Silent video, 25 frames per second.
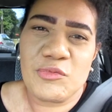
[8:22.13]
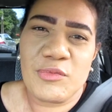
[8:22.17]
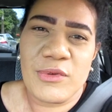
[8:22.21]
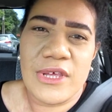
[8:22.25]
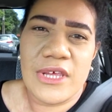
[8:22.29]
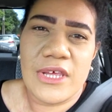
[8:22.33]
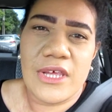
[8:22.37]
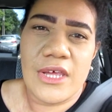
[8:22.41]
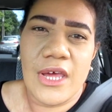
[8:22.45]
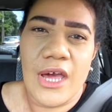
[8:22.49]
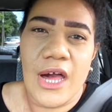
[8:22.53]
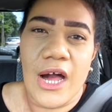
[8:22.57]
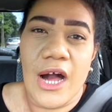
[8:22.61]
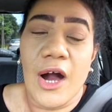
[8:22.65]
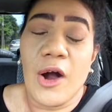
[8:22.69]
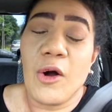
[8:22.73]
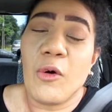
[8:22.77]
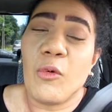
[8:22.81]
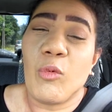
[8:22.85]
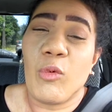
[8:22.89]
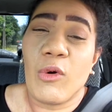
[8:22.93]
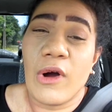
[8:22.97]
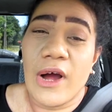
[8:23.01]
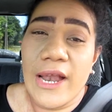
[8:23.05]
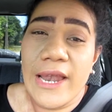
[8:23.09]
to be
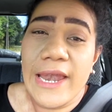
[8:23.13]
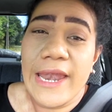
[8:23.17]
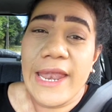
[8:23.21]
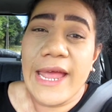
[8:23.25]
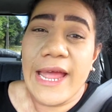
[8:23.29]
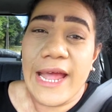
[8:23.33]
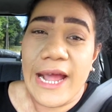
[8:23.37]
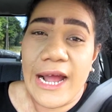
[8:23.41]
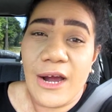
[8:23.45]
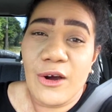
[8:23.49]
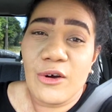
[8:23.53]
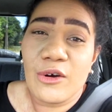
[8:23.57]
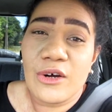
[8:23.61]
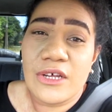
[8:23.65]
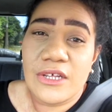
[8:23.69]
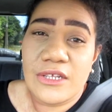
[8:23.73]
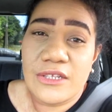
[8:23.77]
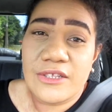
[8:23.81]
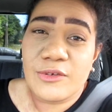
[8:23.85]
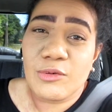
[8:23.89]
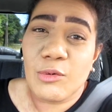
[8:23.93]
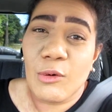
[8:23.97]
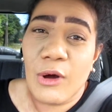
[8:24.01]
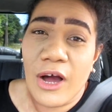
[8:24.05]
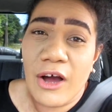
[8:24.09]
a 1 hour
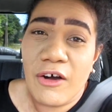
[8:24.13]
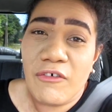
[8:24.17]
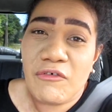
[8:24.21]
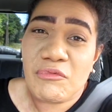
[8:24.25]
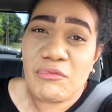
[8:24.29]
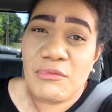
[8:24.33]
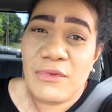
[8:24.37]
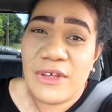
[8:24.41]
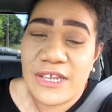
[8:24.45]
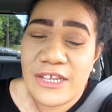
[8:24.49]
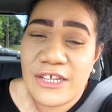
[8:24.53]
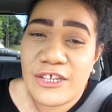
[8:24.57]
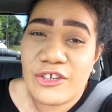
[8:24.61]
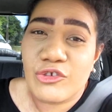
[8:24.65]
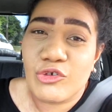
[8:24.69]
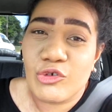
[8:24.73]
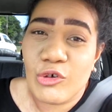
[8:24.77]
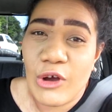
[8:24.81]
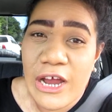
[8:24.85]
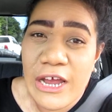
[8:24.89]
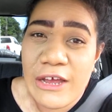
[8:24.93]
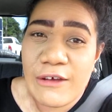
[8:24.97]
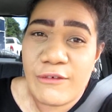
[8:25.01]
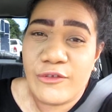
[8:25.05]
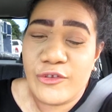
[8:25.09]
12 minute
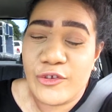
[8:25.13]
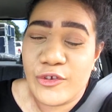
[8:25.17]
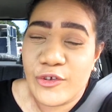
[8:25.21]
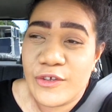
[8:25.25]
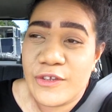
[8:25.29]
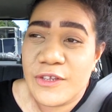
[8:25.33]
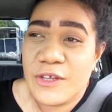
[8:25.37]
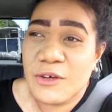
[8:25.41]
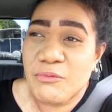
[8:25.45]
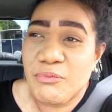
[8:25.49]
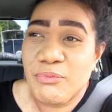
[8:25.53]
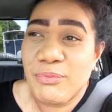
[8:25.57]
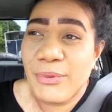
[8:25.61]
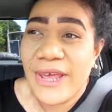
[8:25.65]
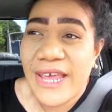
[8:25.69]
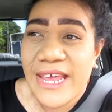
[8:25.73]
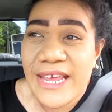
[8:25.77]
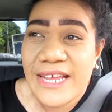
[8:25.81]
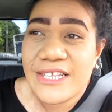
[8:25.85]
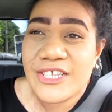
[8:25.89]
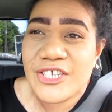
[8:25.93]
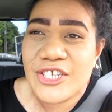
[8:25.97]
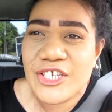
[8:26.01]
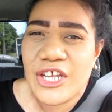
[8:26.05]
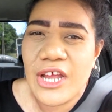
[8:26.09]
drive to the
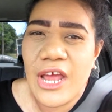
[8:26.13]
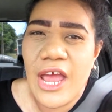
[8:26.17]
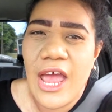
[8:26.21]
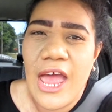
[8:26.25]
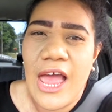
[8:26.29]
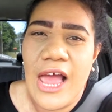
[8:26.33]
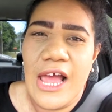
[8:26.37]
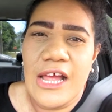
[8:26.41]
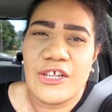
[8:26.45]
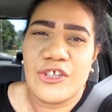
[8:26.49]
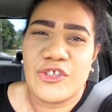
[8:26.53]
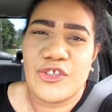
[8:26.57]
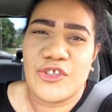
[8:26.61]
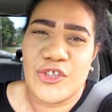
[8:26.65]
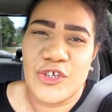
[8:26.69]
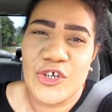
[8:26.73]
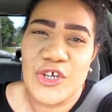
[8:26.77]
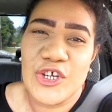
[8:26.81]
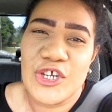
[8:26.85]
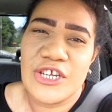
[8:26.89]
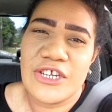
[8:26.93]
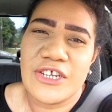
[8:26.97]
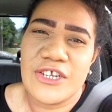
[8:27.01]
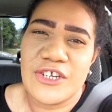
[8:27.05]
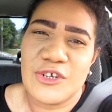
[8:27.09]
beach has
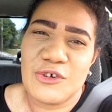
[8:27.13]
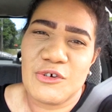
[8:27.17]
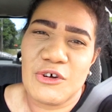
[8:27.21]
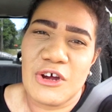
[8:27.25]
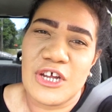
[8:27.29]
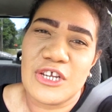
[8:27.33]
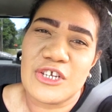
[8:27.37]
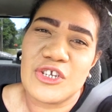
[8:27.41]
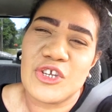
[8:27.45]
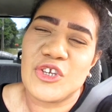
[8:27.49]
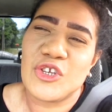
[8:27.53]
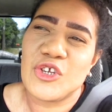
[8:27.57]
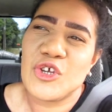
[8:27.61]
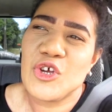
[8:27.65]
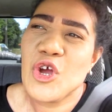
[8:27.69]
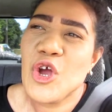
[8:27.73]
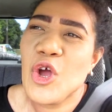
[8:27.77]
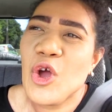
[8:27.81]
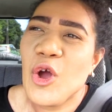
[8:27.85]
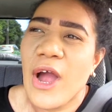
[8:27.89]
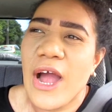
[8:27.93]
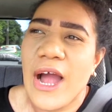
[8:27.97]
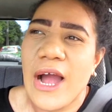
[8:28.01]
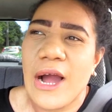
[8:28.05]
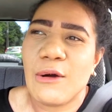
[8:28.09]
turned into a 2
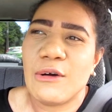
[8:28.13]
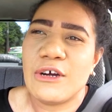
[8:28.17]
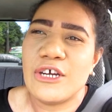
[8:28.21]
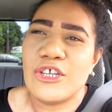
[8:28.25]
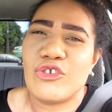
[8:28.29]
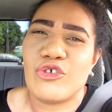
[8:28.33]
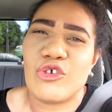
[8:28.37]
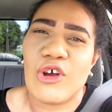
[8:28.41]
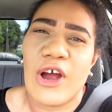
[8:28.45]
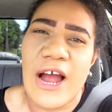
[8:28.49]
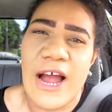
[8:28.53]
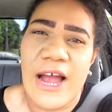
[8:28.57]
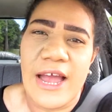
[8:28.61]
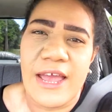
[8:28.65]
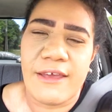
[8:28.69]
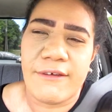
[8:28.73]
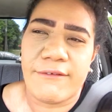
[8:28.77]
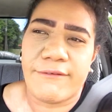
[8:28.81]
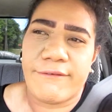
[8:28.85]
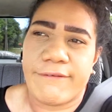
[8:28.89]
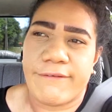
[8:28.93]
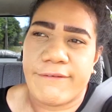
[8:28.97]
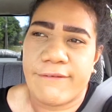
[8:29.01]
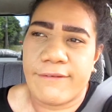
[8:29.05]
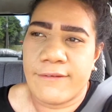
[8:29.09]
hour
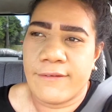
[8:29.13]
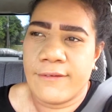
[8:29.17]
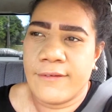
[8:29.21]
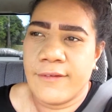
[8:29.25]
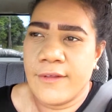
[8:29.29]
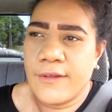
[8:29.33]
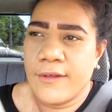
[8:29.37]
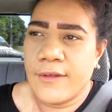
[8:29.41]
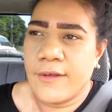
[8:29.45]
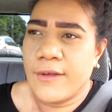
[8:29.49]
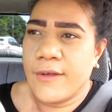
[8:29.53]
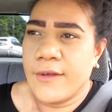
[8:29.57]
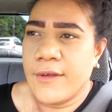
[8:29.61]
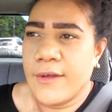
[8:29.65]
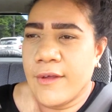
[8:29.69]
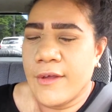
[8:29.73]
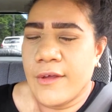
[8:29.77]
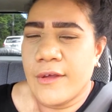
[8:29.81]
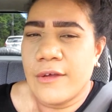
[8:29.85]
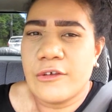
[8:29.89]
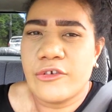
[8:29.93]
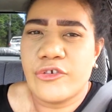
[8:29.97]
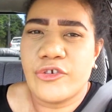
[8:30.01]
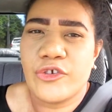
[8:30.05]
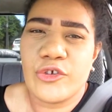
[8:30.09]

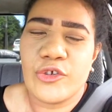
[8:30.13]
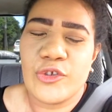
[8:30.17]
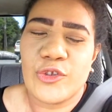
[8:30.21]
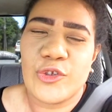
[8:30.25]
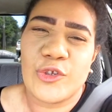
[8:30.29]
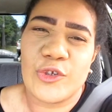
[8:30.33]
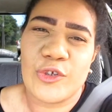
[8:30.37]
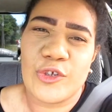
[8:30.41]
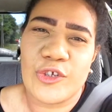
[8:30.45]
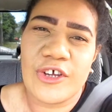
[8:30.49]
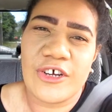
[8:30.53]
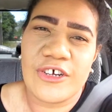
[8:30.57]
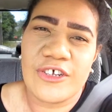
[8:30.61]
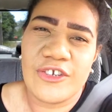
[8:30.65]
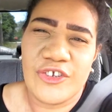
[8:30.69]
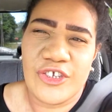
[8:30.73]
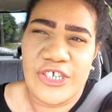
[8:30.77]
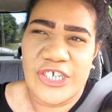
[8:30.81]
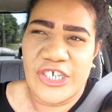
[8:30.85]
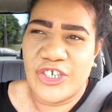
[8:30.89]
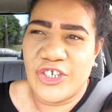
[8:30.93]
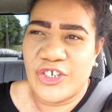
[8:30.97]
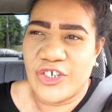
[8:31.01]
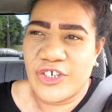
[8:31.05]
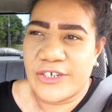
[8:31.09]
drive due to
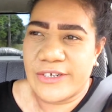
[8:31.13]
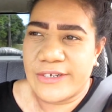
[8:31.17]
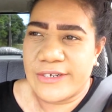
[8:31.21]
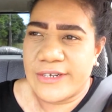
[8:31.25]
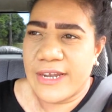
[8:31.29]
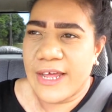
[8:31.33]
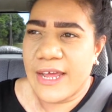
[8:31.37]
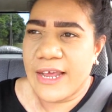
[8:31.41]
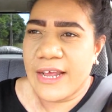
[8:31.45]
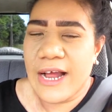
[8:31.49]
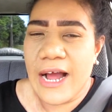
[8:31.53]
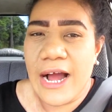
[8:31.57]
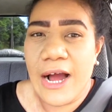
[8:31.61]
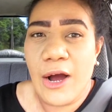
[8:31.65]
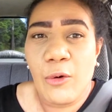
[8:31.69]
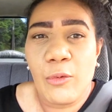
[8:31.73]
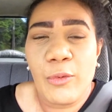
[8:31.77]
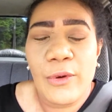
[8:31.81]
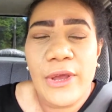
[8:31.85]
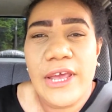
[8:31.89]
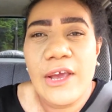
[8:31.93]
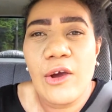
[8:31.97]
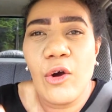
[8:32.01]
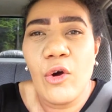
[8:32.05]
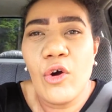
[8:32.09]
congestion. Like, are
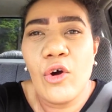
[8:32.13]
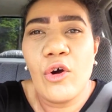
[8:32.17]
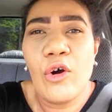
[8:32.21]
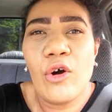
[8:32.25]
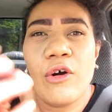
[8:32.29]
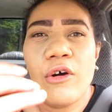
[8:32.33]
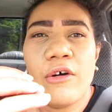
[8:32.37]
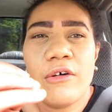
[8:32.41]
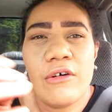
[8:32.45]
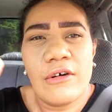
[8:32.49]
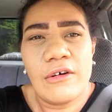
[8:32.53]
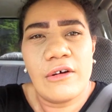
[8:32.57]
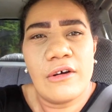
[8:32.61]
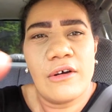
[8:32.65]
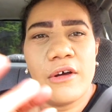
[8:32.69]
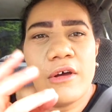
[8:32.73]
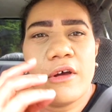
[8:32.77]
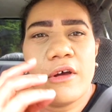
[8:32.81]
we all